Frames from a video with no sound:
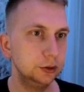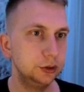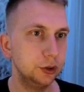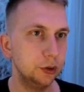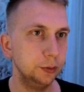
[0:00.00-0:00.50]

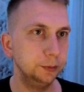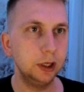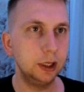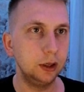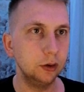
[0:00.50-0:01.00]
So I'm
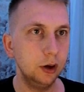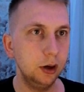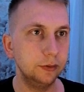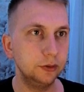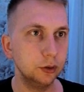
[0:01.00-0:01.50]
gonna click on
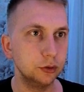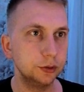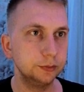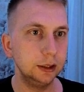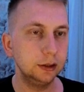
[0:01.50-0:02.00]
all of those
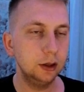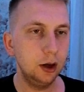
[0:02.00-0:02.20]
and